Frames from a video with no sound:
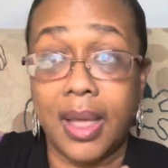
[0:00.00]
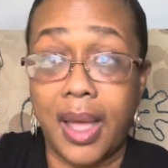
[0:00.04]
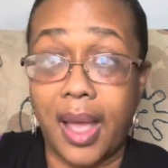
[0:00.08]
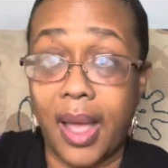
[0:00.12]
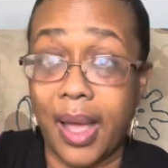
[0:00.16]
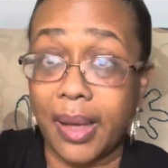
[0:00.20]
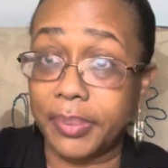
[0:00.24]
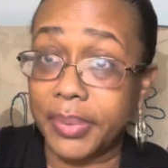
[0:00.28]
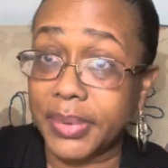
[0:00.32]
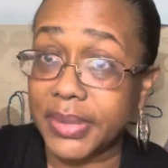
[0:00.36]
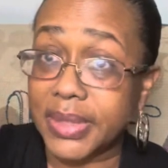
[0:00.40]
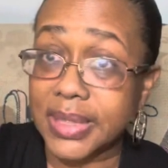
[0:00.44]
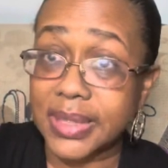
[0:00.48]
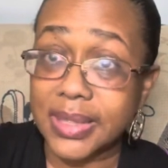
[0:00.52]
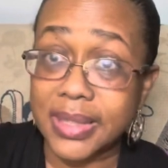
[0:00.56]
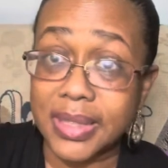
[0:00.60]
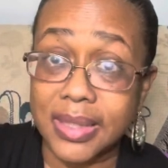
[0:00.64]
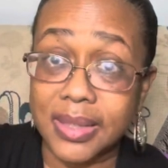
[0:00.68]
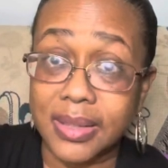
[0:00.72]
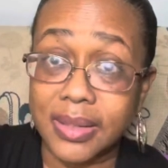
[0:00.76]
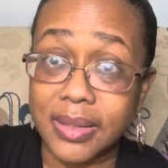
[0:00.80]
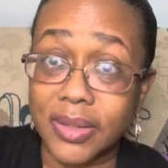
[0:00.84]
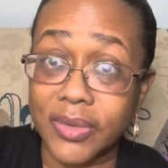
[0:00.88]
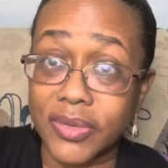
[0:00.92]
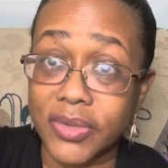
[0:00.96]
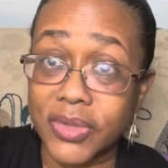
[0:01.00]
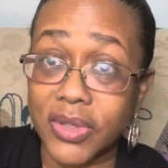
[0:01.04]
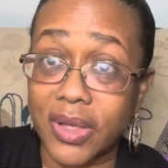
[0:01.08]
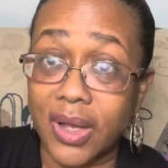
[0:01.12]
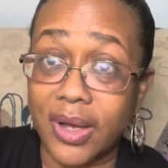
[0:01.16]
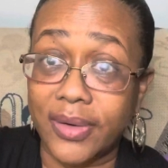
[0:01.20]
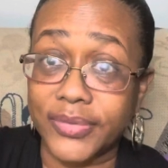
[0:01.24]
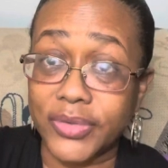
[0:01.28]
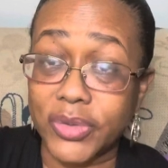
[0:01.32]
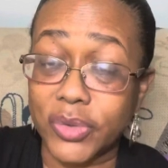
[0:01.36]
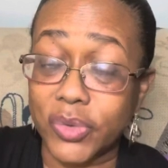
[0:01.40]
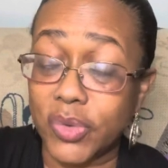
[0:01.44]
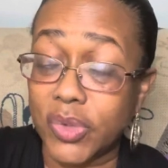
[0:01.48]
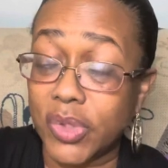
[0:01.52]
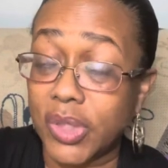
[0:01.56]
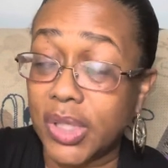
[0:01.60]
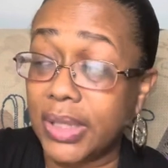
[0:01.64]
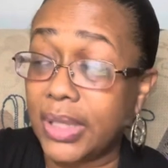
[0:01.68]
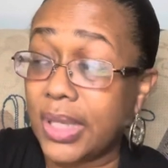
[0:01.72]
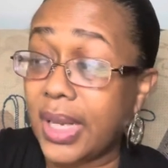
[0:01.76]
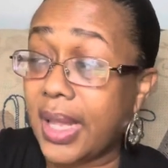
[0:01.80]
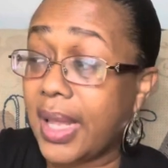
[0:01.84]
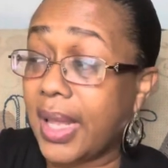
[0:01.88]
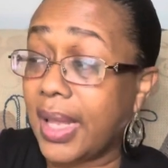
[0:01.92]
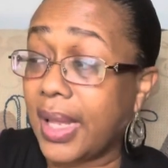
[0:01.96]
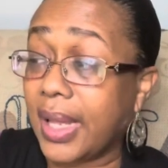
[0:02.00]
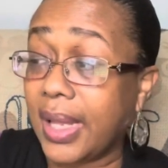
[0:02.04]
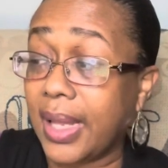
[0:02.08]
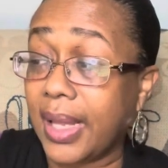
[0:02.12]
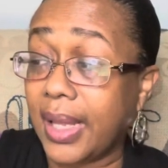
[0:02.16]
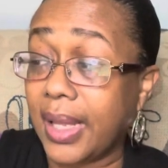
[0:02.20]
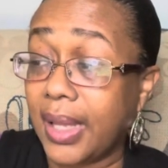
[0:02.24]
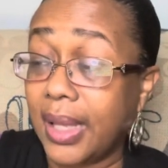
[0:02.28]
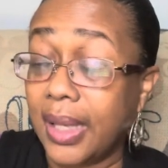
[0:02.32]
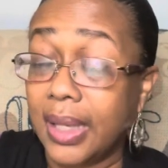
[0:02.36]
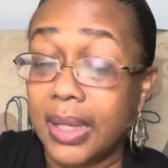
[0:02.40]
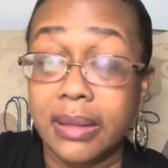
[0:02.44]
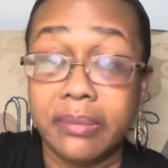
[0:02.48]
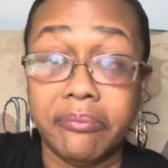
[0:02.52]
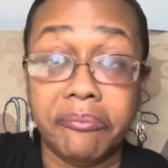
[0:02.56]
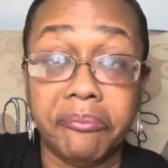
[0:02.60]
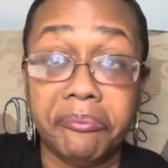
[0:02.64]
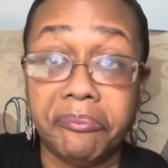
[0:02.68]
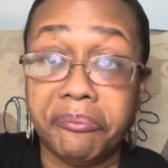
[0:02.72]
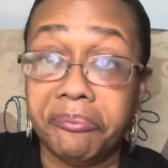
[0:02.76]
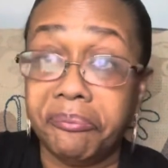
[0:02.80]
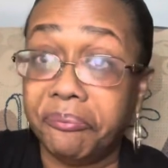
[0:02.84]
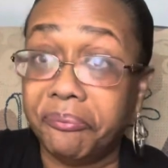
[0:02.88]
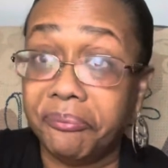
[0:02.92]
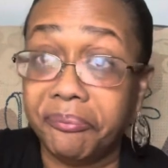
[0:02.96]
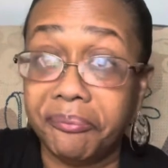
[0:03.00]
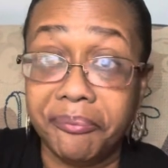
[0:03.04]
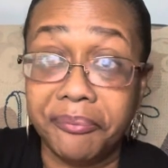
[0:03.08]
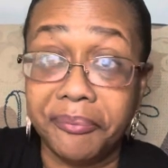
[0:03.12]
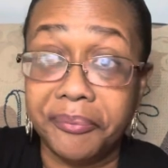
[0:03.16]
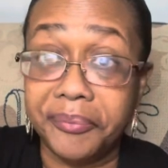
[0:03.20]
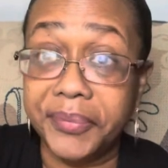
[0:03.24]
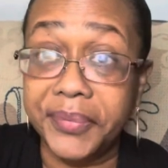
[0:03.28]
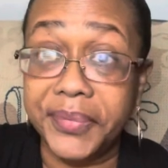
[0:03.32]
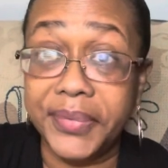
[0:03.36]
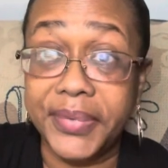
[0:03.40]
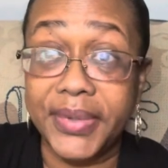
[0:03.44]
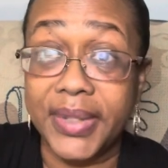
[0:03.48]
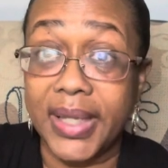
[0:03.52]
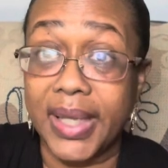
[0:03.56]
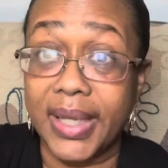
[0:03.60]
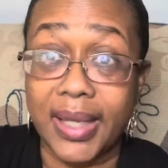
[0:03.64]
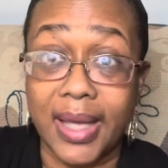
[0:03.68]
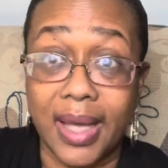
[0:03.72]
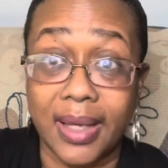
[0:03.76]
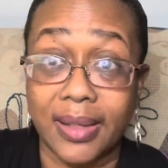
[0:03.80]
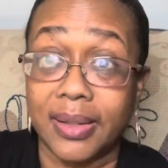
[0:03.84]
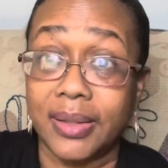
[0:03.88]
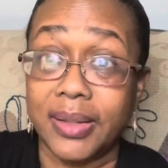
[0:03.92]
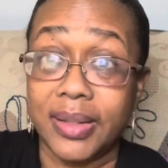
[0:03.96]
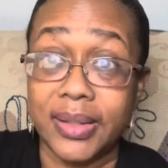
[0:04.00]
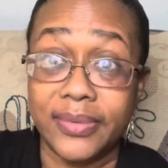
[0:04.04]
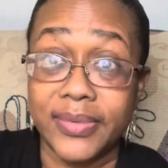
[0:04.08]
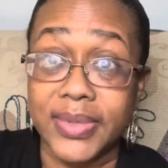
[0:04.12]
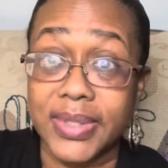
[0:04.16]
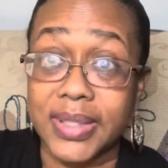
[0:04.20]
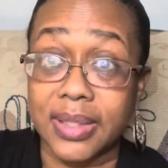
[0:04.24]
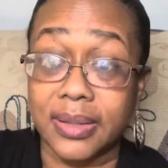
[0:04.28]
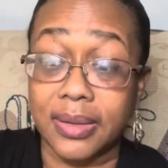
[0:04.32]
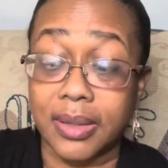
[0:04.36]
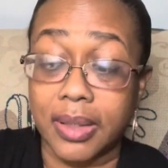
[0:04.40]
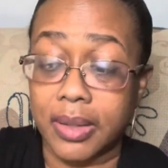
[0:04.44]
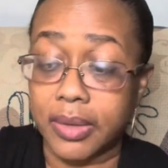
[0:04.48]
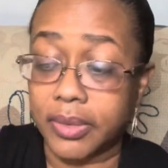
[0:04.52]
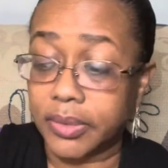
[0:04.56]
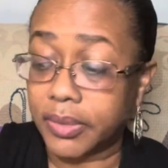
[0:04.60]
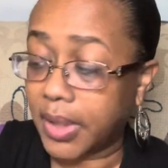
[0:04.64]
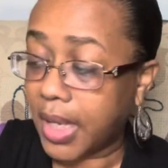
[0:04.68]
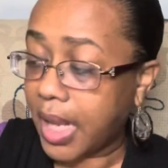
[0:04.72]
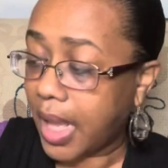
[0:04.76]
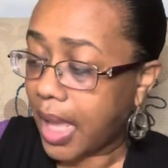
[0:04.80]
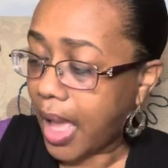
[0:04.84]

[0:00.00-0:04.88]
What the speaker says: I put the Skin So Soft on and they kind of leave us alone.